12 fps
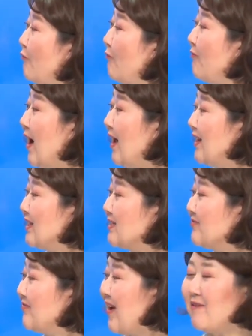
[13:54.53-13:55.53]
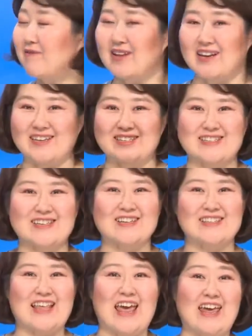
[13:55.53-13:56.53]
phonics families
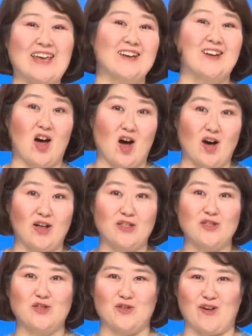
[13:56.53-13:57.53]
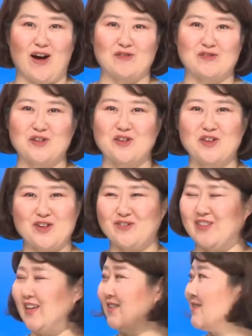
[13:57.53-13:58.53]
they learn throughout the
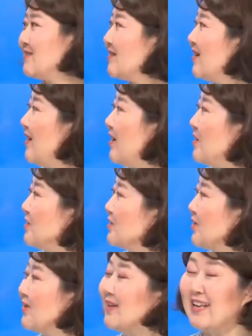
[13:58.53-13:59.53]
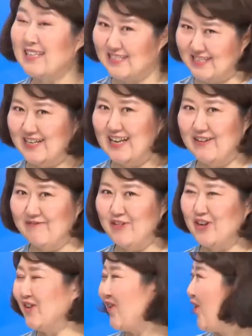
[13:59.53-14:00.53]
units. So let's
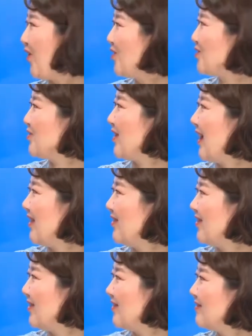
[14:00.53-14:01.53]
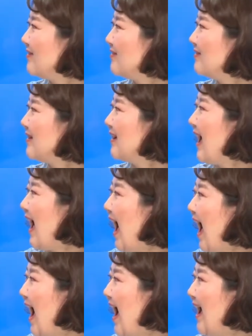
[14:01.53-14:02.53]
review all together.
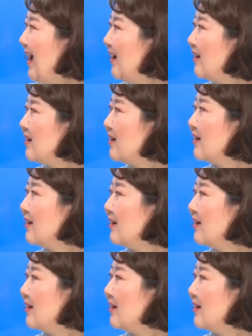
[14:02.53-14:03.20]
Ike,